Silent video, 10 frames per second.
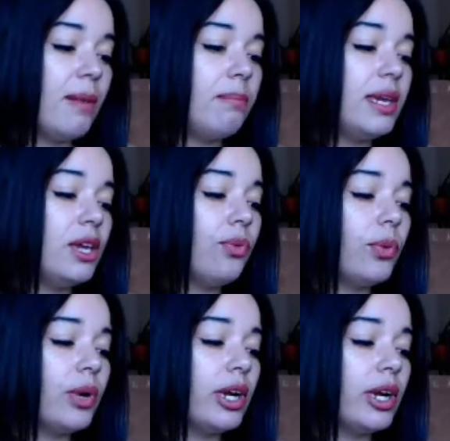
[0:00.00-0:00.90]
Be
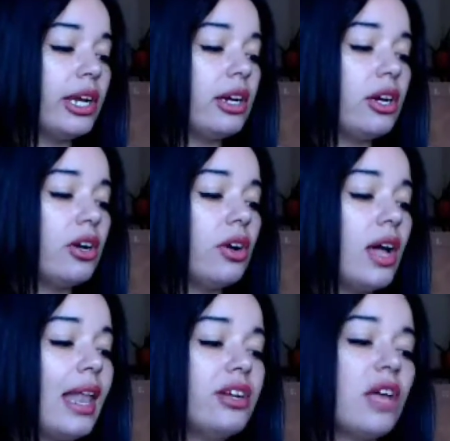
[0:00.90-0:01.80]
real. Allow
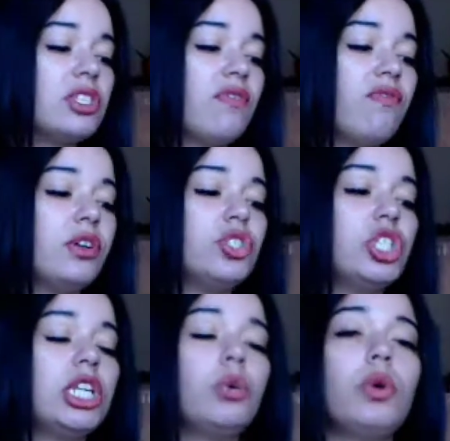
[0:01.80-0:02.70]
yourself to feel
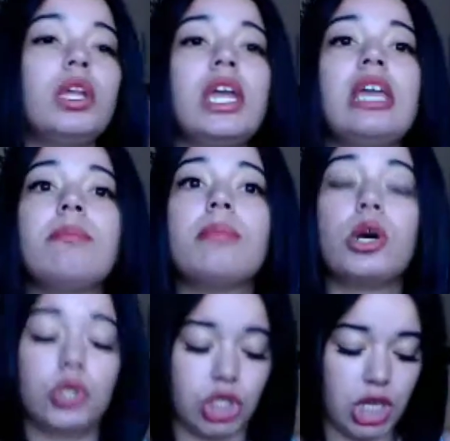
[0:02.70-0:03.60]
genuine
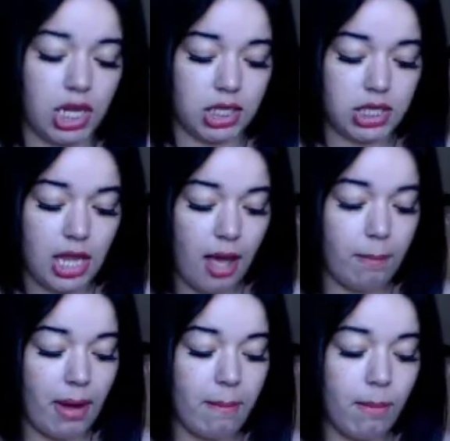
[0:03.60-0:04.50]
emotions.
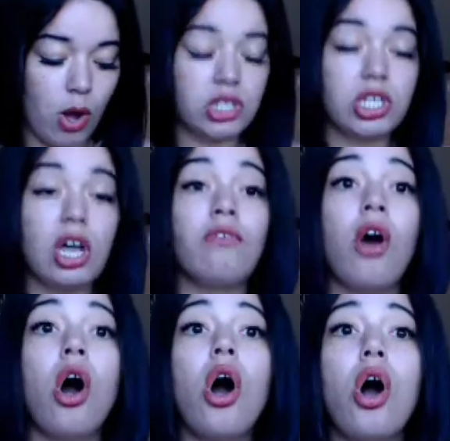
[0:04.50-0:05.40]
But most of
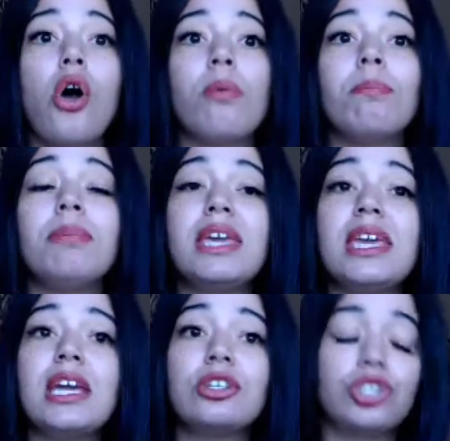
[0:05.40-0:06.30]
all,
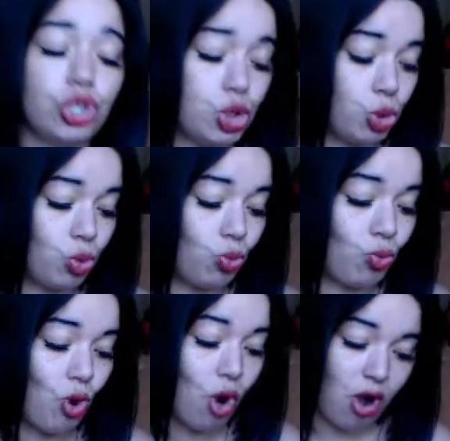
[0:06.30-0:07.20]
be
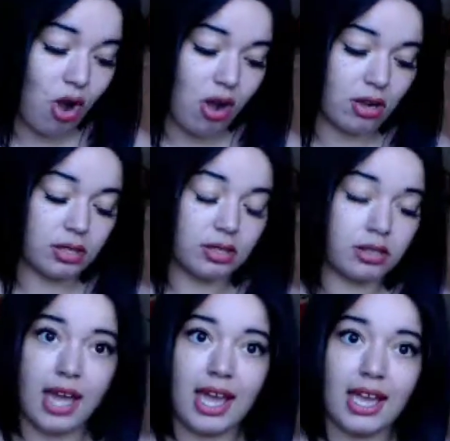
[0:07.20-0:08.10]
strong.
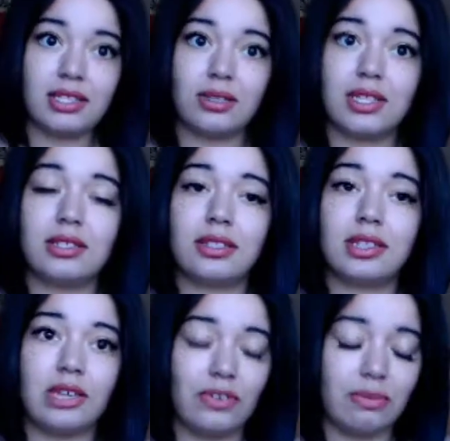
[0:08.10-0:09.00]
Okay? So these are the
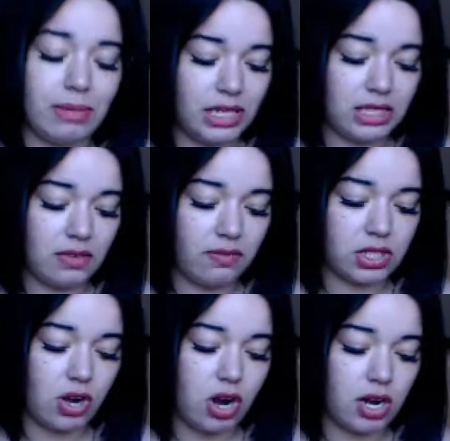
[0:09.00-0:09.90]
different meanings of this
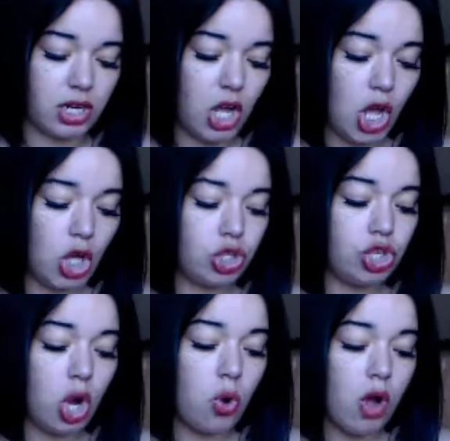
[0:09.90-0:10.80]
card.
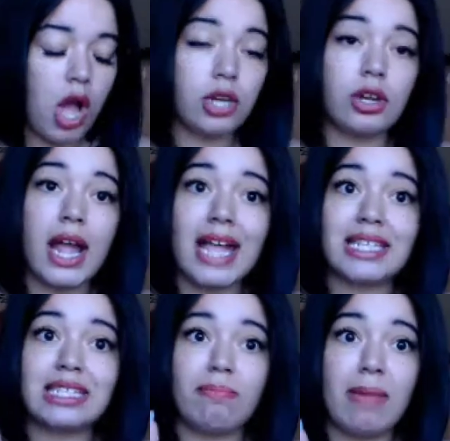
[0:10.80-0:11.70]
Don't
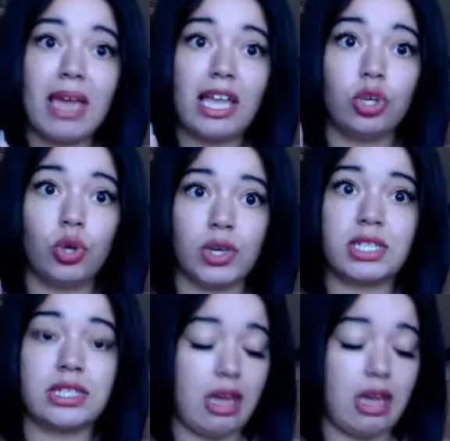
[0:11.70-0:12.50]
underestimate yourself.